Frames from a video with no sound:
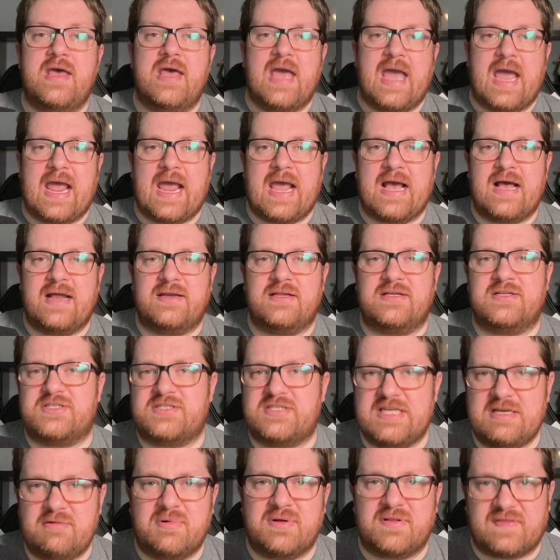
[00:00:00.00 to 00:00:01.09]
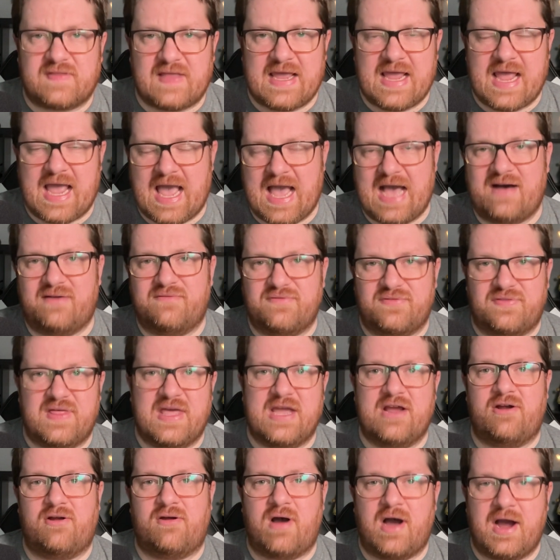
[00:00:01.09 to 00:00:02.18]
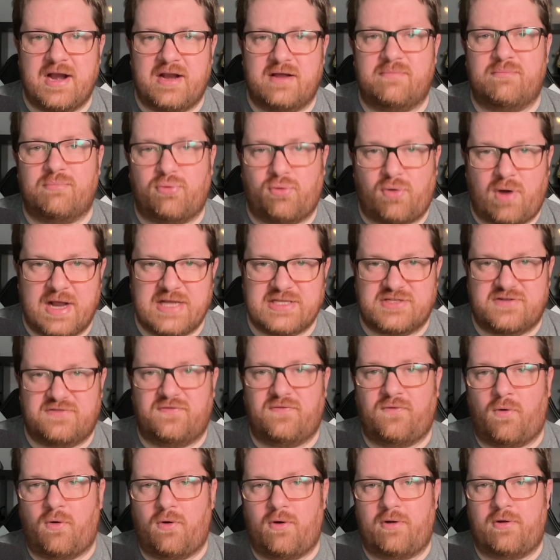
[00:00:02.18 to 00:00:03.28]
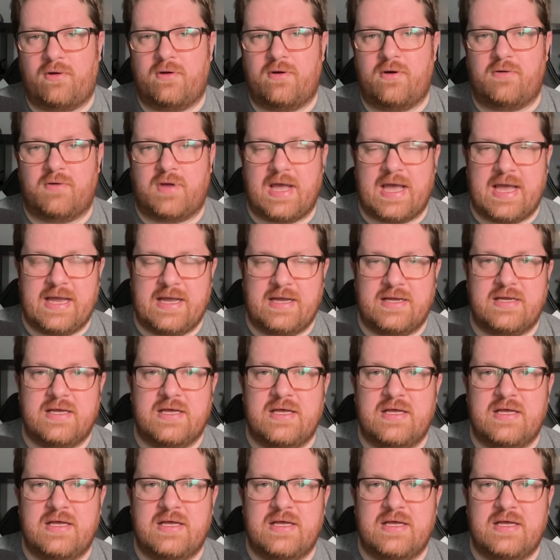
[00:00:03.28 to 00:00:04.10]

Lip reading: and see what they have their item priced for, okay?